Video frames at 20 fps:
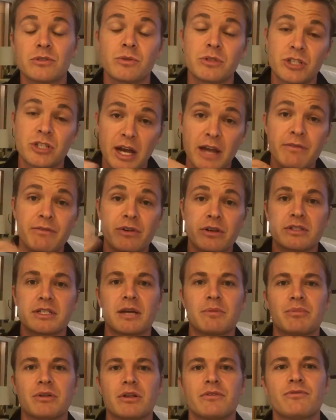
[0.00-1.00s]
which I, for
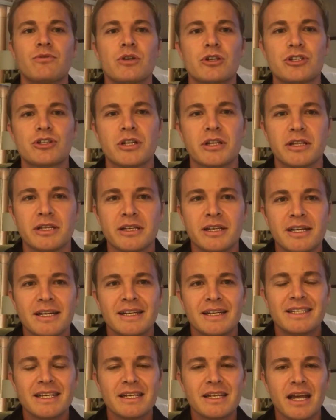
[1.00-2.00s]
example, unfortunately
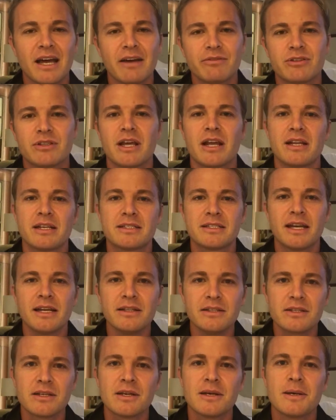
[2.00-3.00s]
didn't have to that
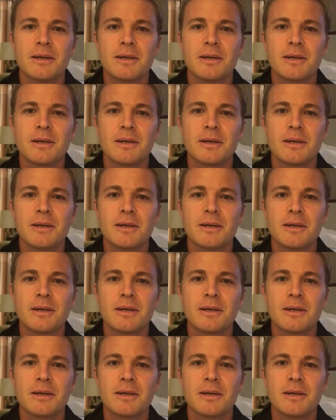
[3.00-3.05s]
extent.